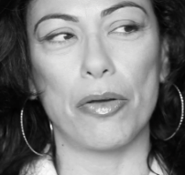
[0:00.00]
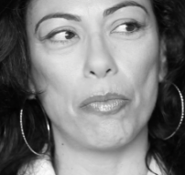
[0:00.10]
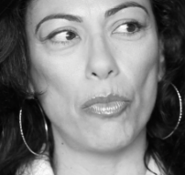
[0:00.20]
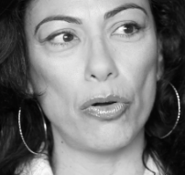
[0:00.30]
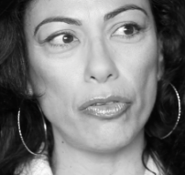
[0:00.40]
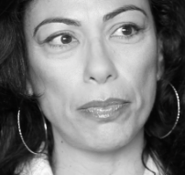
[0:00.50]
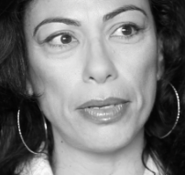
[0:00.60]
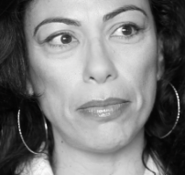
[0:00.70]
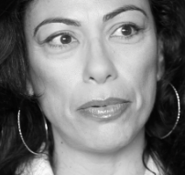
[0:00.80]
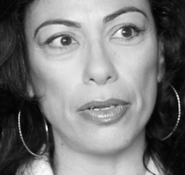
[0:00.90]
Most
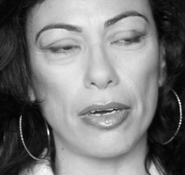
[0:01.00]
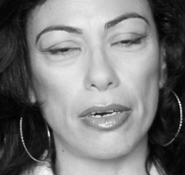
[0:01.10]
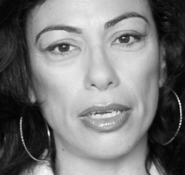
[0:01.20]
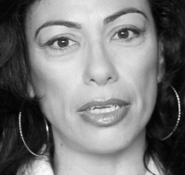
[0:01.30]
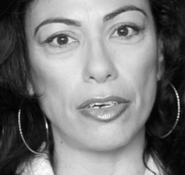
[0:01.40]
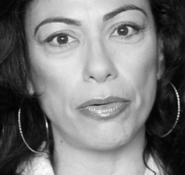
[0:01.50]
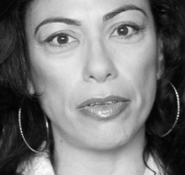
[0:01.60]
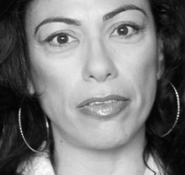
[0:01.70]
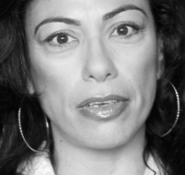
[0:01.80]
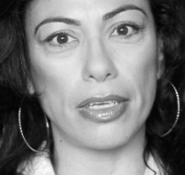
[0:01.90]
people are
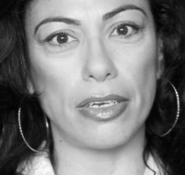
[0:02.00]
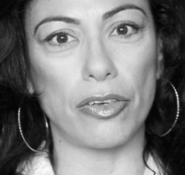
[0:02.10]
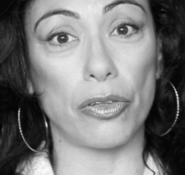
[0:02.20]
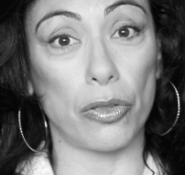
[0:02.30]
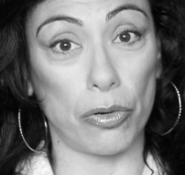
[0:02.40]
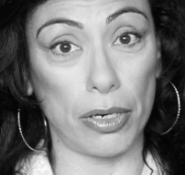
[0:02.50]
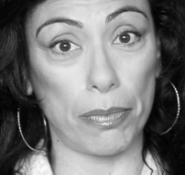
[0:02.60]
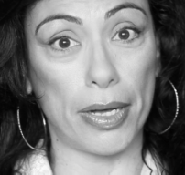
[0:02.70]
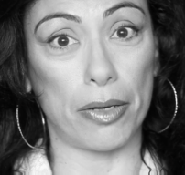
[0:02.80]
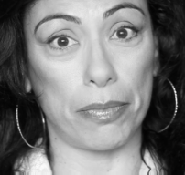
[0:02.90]
interested to learn
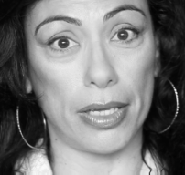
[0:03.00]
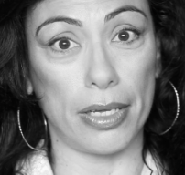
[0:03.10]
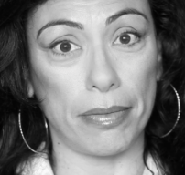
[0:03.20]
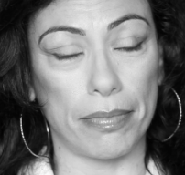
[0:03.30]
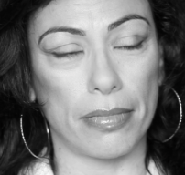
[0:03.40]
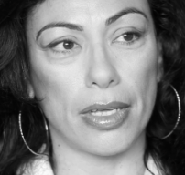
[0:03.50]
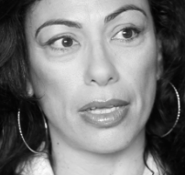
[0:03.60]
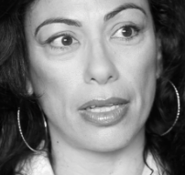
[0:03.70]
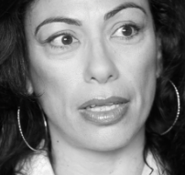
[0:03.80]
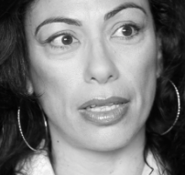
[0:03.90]
about me,
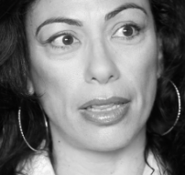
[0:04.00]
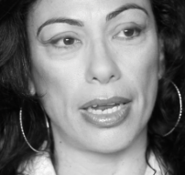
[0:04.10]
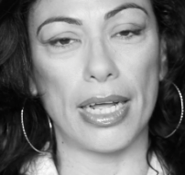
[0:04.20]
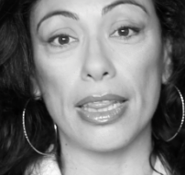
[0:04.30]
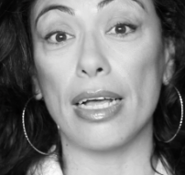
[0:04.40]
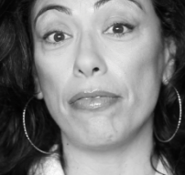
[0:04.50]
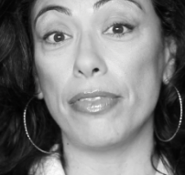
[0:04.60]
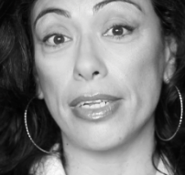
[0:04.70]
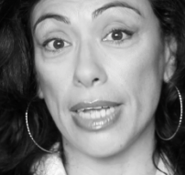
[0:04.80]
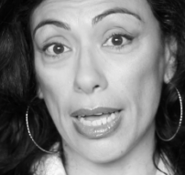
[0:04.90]
that I love
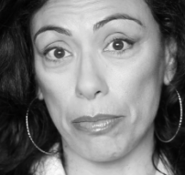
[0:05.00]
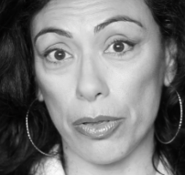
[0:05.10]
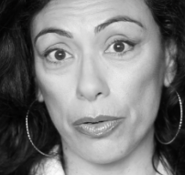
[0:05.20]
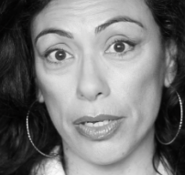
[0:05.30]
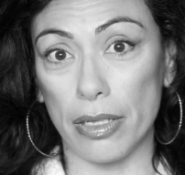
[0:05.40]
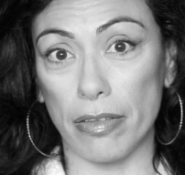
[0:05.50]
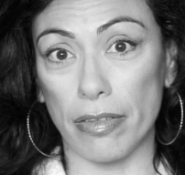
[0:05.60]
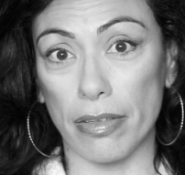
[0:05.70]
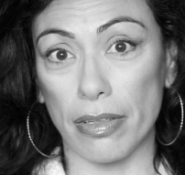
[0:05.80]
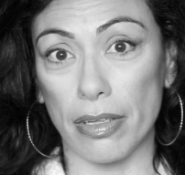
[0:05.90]
the
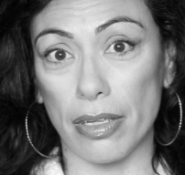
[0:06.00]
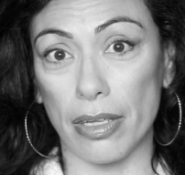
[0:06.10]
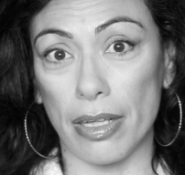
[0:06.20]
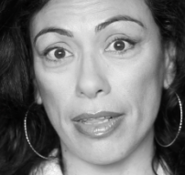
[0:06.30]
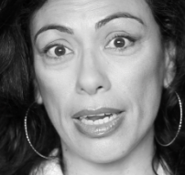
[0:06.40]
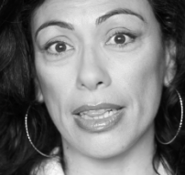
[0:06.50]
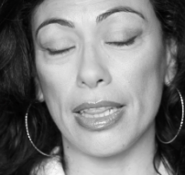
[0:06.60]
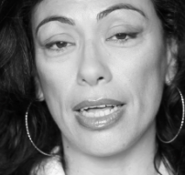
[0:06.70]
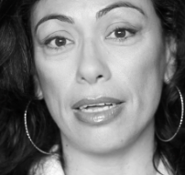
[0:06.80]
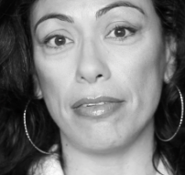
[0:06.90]
tabloids, and that I
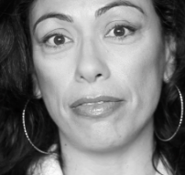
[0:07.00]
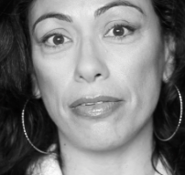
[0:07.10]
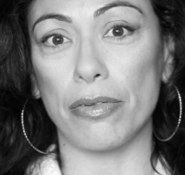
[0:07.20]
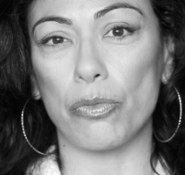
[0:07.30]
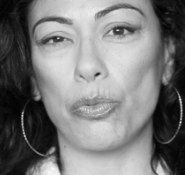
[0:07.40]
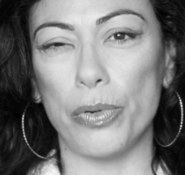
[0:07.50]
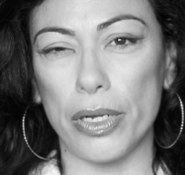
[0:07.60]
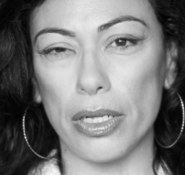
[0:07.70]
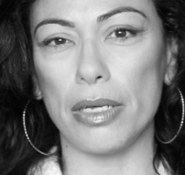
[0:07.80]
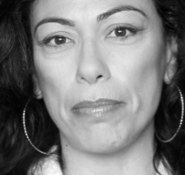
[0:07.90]
love
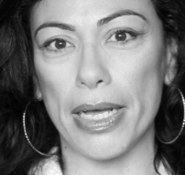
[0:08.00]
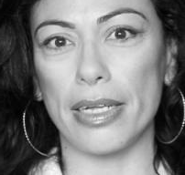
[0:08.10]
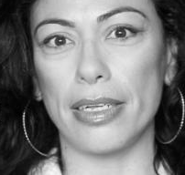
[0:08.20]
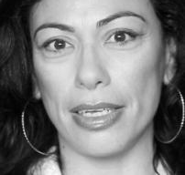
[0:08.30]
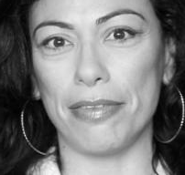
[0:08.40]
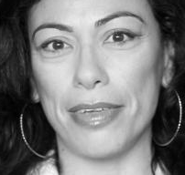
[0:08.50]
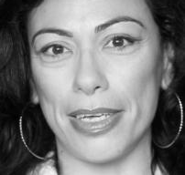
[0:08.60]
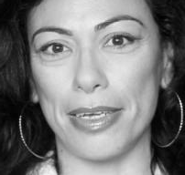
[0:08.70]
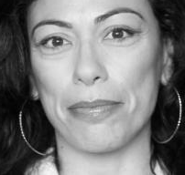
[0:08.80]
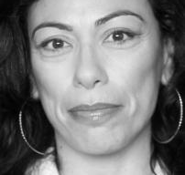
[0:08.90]
really bad TV.